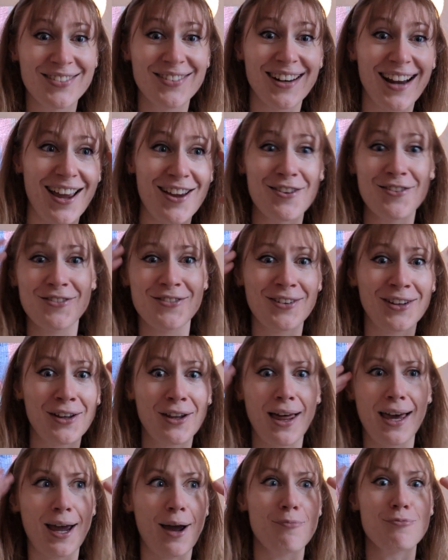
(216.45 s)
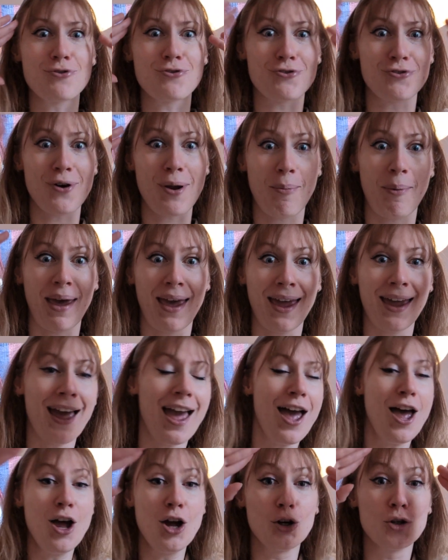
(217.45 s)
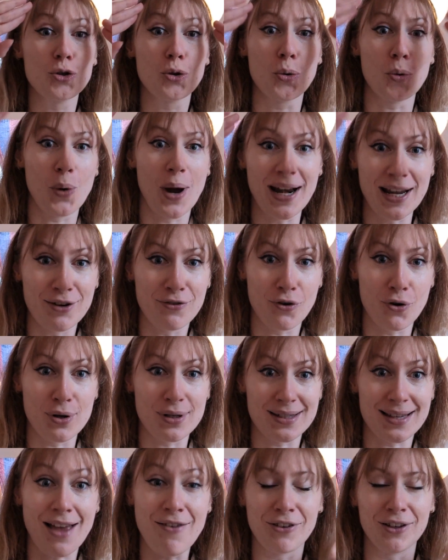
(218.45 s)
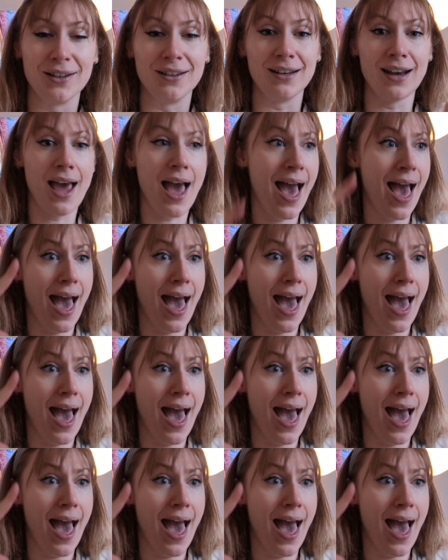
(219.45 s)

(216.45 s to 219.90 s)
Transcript: but I feel like I'm tripping 24/7.